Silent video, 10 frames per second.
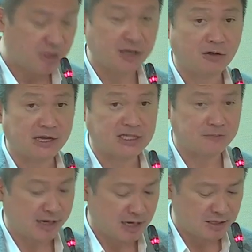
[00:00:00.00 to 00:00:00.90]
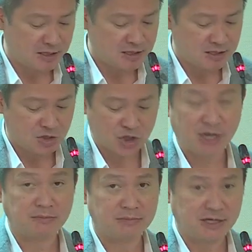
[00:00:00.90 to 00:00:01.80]
We cannot expect others to
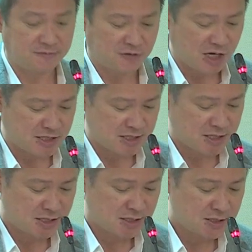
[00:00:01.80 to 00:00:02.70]
shed blood for us.